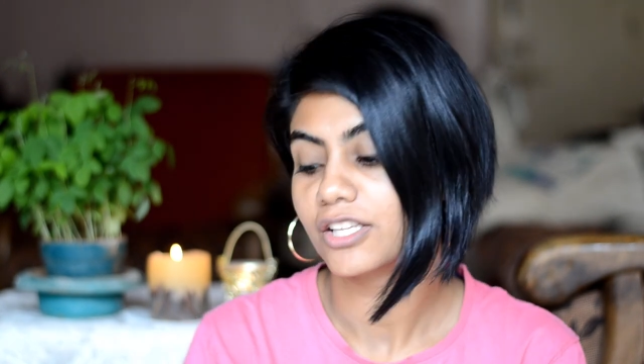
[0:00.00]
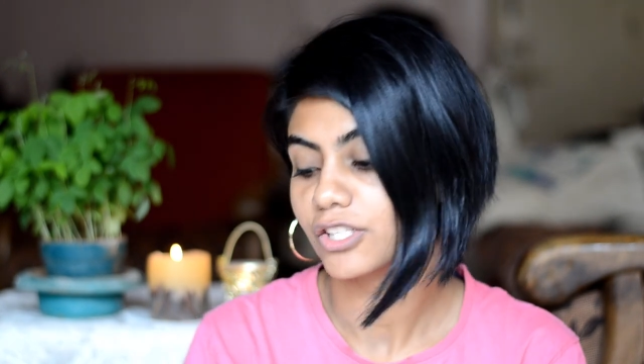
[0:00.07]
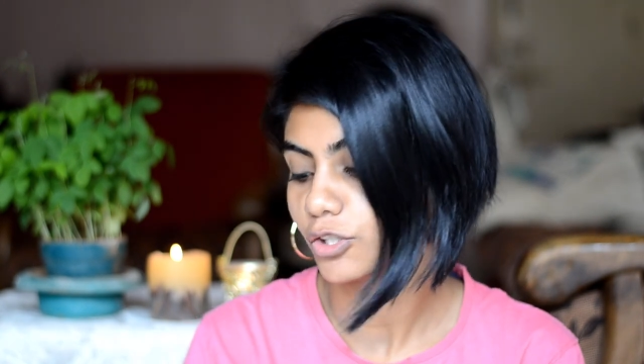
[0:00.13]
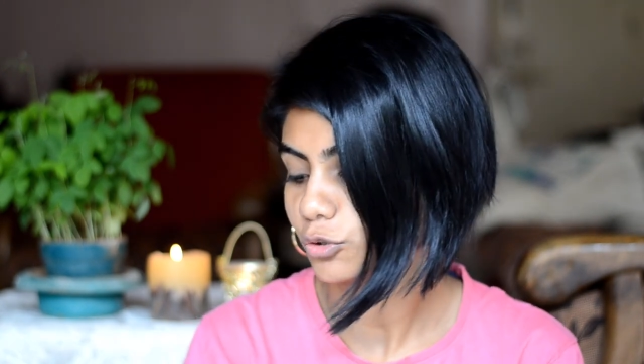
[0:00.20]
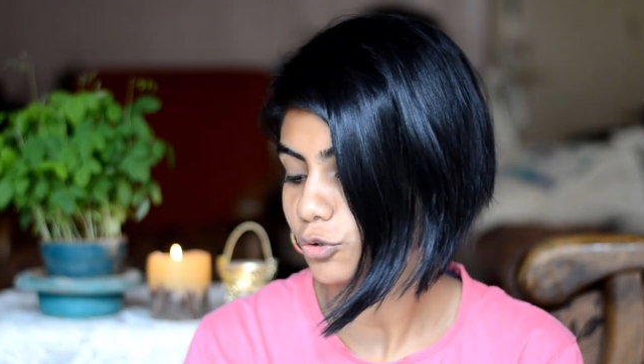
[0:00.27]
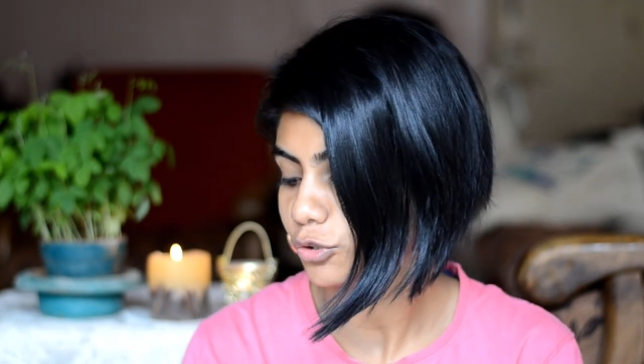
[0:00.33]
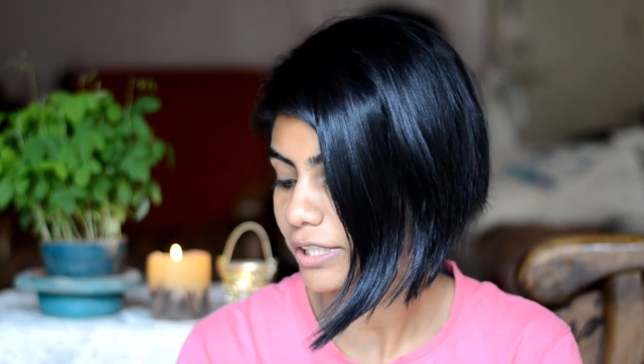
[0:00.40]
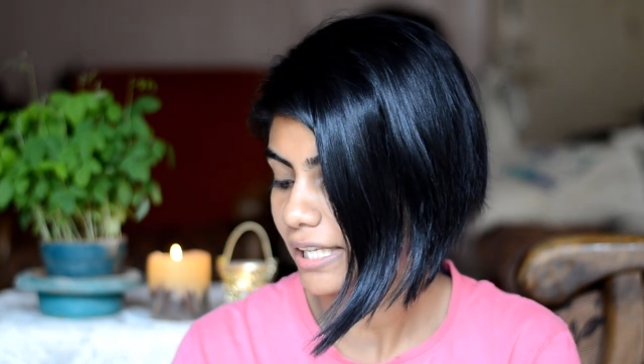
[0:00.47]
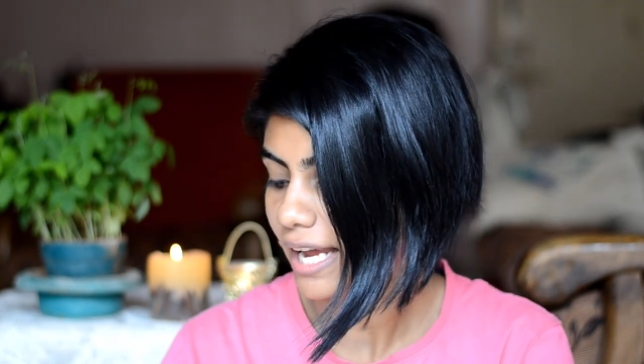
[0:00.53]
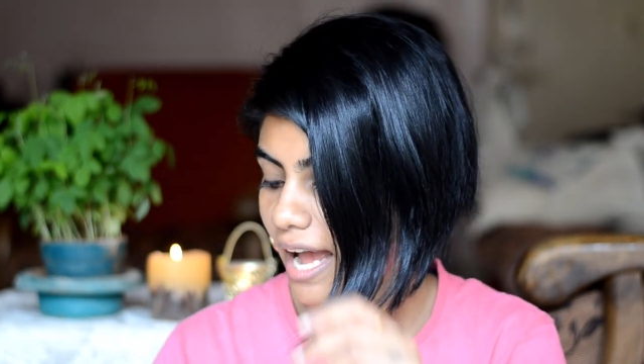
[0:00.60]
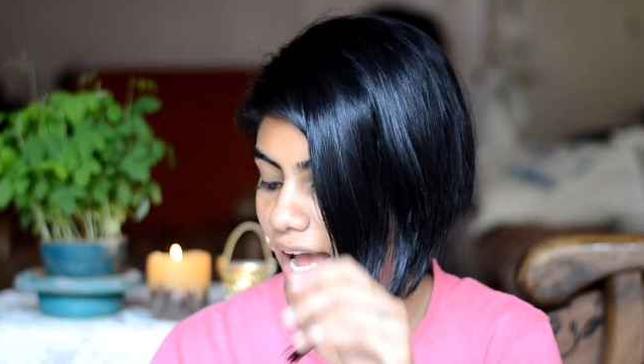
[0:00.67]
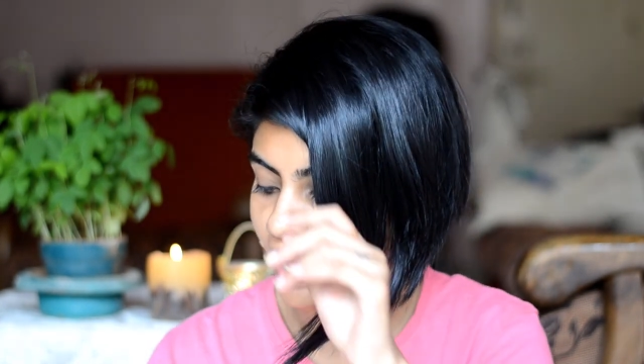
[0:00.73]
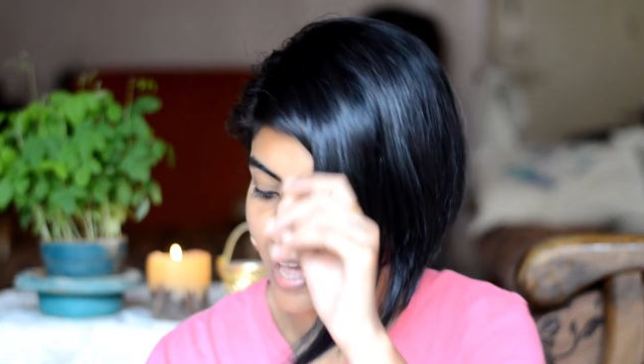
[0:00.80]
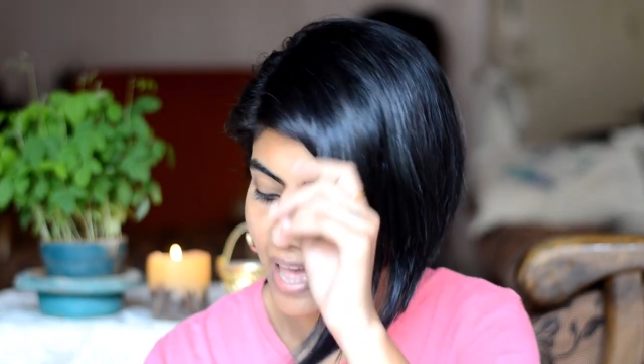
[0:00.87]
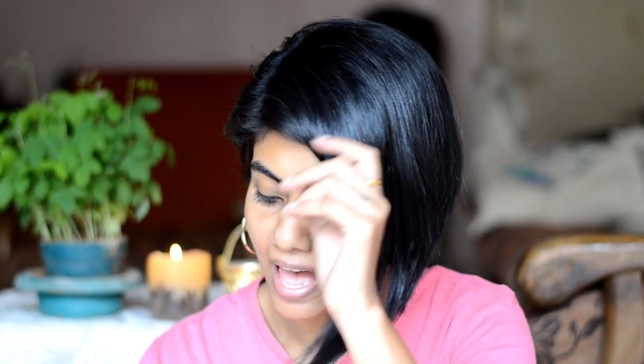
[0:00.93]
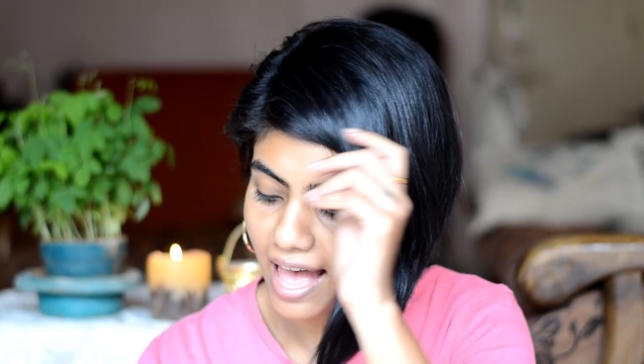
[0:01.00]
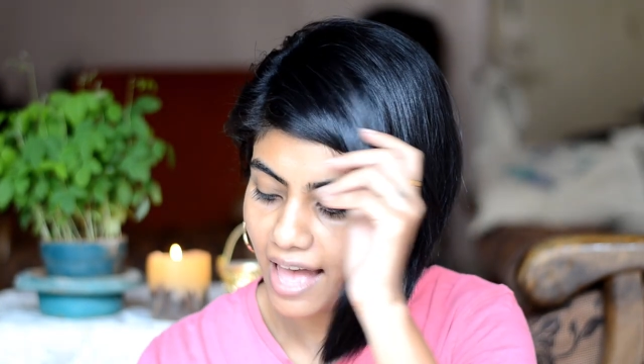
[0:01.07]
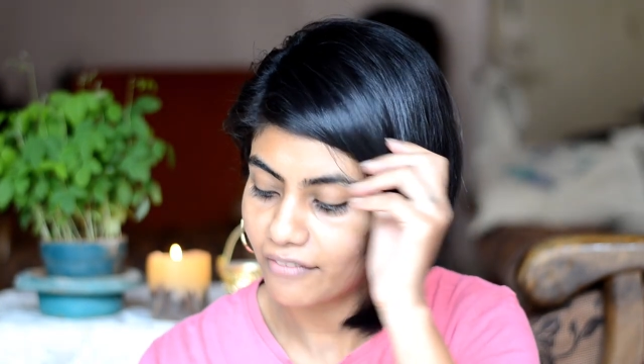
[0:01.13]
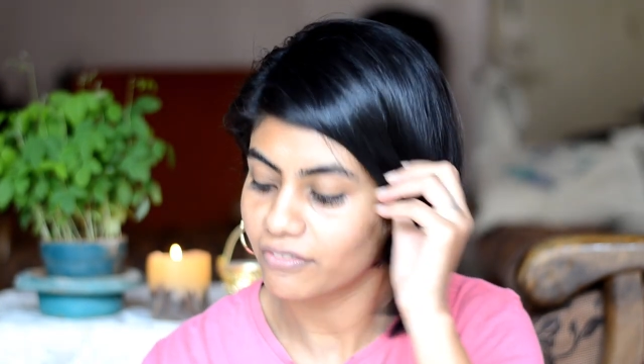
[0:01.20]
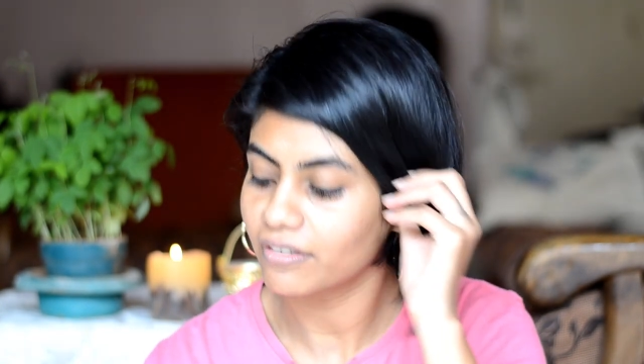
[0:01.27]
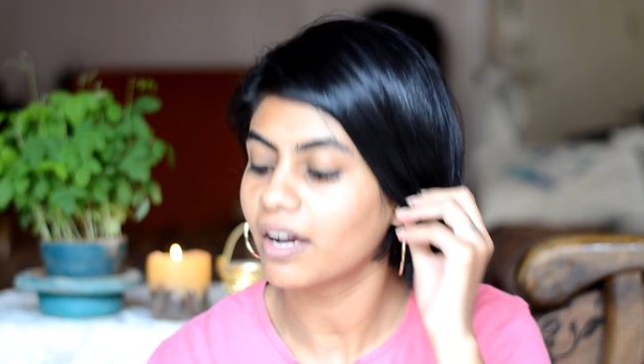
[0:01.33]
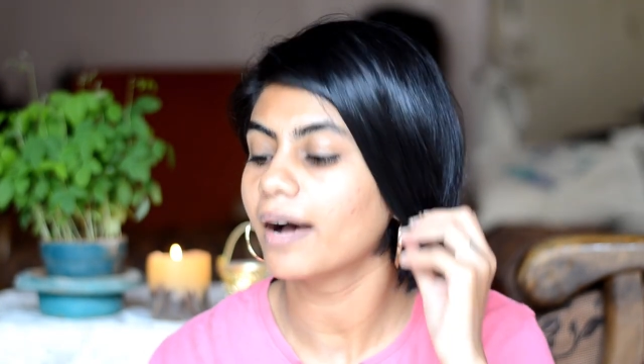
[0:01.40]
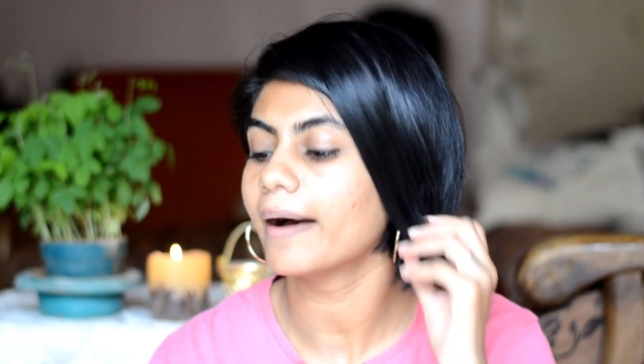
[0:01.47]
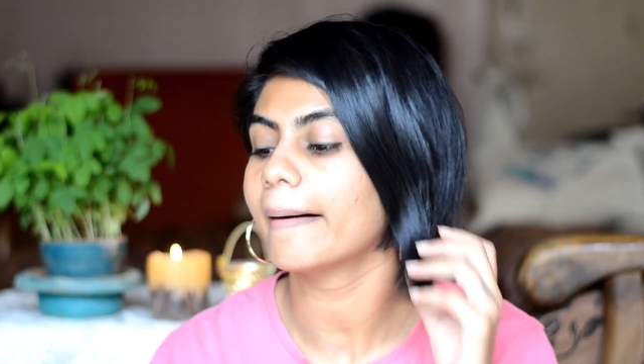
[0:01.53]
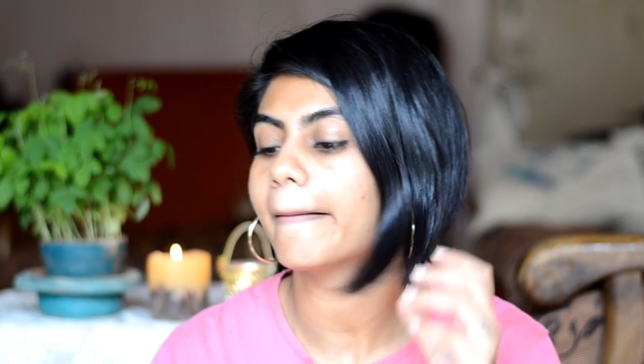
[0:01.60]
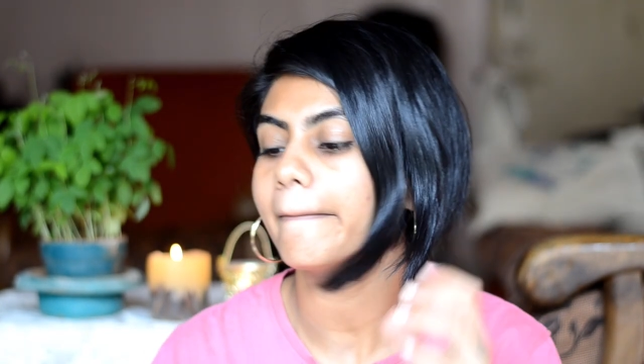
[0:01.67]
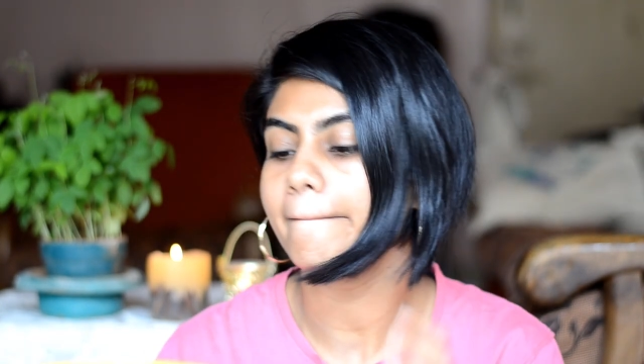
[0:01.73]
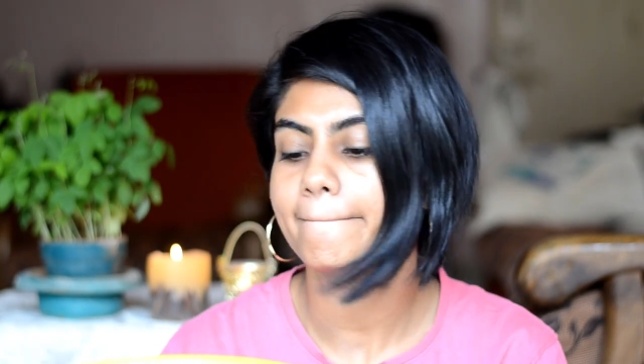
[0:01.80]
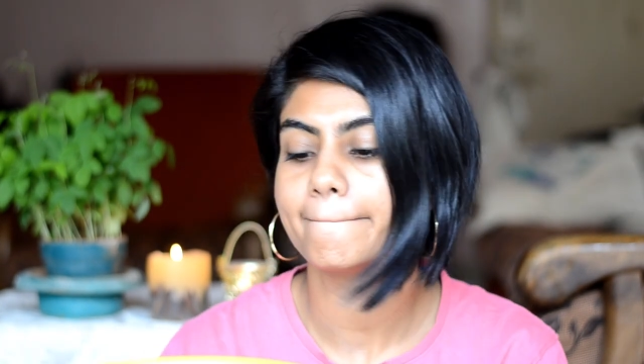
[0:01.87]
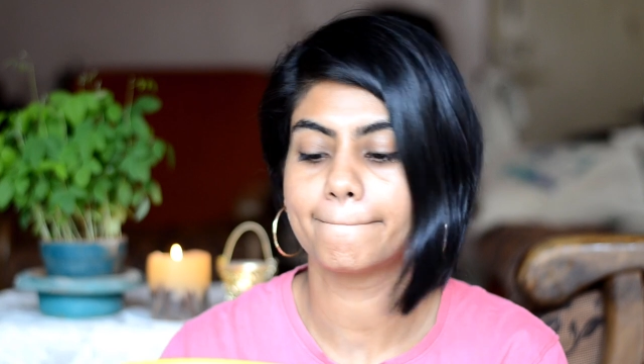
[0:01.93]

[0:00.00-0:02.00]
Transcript: So today I have a